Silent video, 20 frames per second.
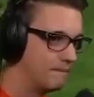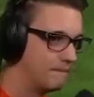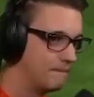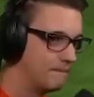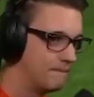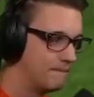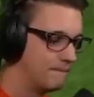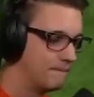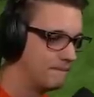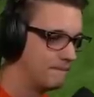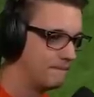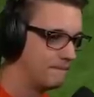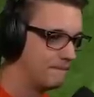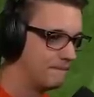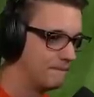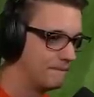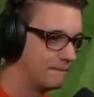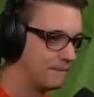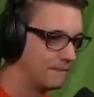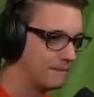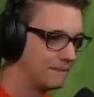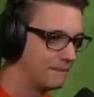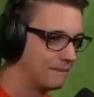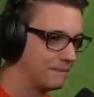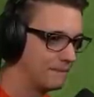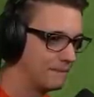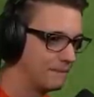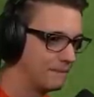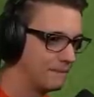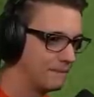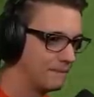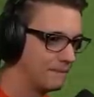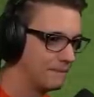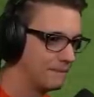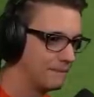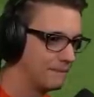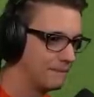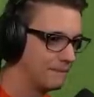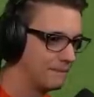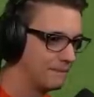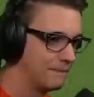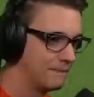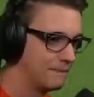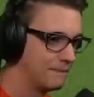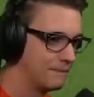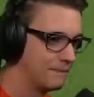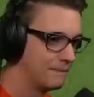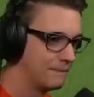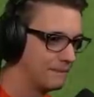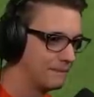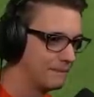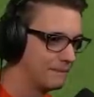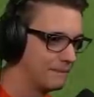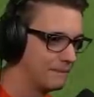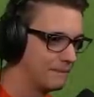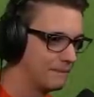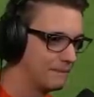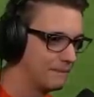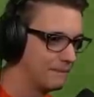Nobody speaks.